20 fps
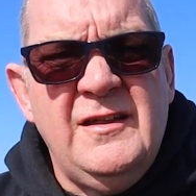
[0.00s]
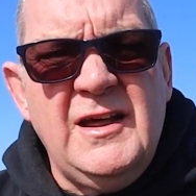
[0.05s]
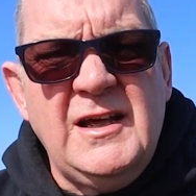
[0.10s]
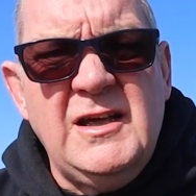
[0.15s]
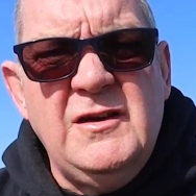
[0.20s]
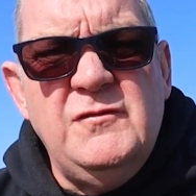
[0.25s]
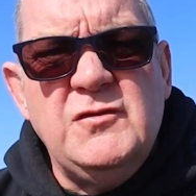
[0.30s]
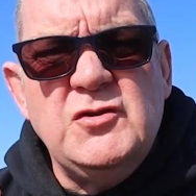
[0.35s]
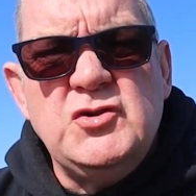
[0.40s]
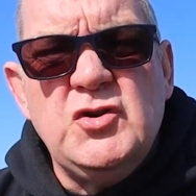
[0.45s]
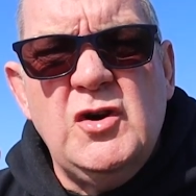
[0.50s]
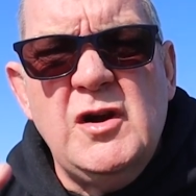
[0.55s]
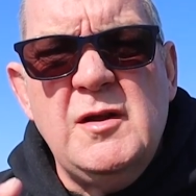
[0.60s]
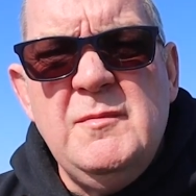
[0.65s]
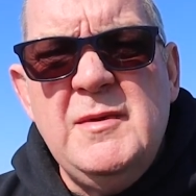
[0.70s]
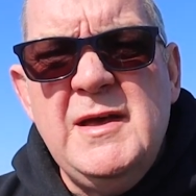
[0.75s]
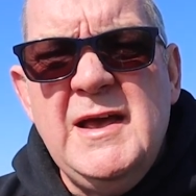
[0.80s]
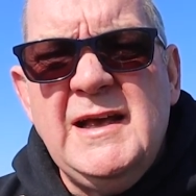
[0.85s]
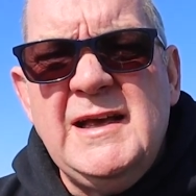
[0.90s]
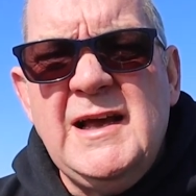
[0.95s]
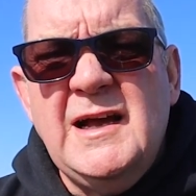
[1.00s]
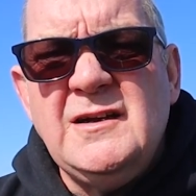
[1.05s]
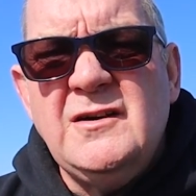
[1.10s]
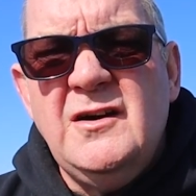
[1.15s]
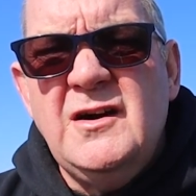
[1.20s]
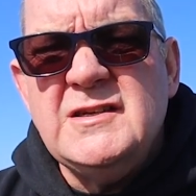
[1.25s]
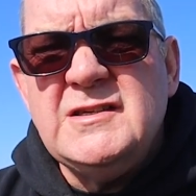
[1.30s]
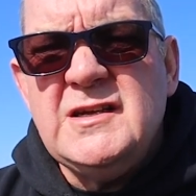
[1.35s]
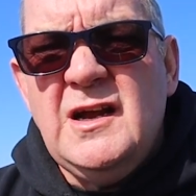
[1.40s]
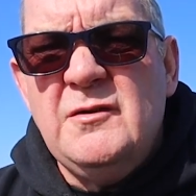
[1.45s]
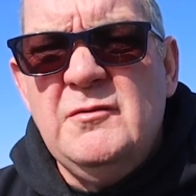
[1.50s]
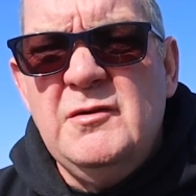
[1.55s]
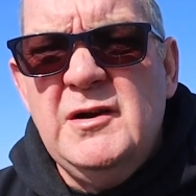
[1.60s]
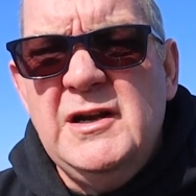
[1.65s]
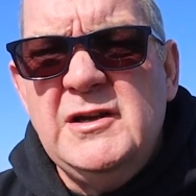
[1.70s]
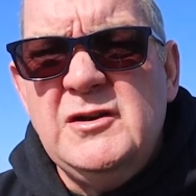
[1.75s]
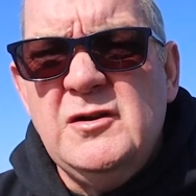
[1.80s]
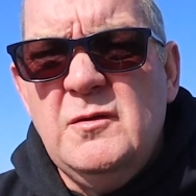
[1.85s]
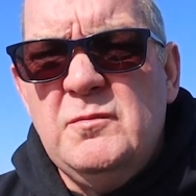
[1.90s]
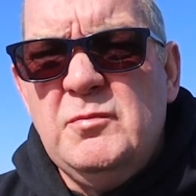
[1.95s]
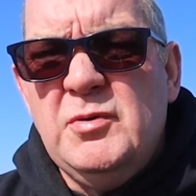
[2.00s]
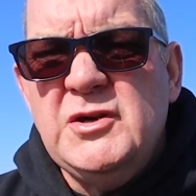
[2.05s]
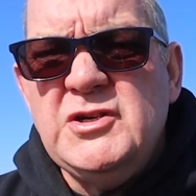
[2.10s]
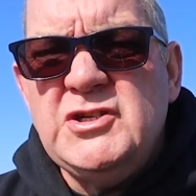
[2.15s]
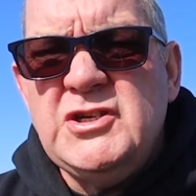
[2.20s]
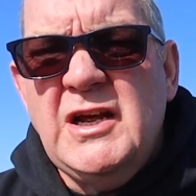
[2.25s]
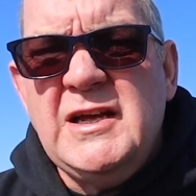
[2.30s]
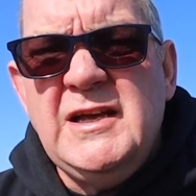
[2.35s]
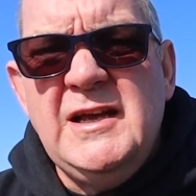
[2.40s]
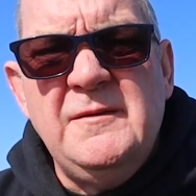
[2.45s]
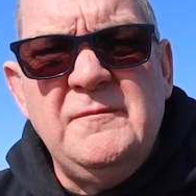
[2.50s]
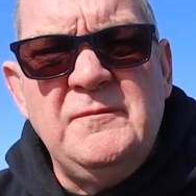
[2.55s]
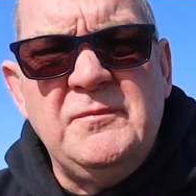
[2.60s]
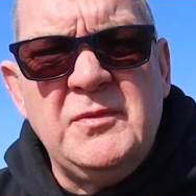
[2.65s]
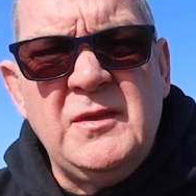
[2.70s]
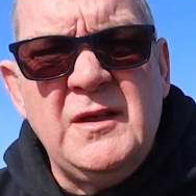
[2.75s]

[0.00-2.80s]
Thank you for joining me again, guys. I really do appreciate